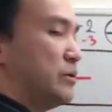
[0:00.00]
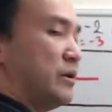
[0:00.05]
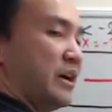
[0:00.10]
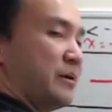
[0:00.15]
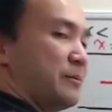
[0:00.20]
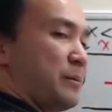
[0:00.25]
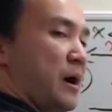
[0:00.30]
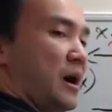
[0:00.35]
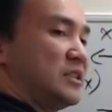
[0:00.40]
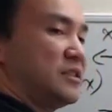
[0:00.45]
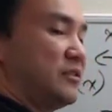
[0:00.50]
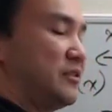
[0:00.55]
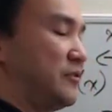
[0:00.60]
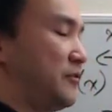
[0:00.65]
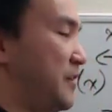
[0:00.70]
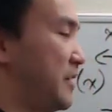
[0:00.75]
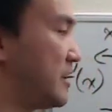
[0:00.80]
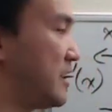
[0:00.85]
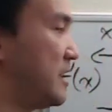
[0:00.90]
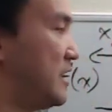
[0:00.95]
and positive
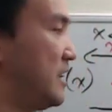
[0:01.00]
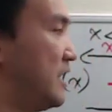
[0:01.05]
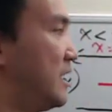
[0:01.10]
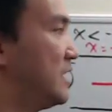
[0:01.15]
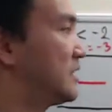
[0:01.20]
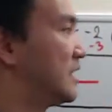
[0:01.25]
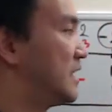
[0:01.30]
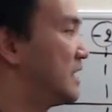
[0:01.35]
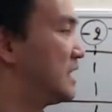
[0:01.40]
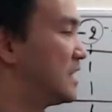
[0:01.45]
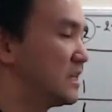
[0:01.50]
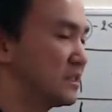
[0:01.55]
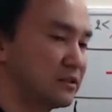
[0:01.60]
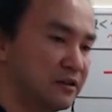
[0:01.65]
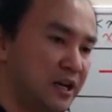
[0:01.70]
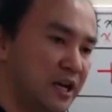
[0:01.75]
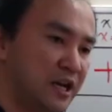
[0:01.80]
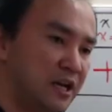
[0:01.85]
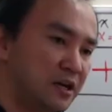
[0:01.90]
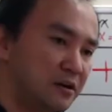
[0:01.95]
infinity is
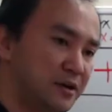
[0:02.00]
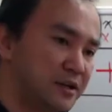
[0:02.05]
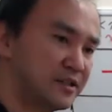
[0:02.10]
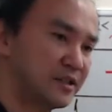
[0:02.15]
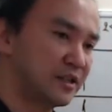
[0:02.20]
another increasing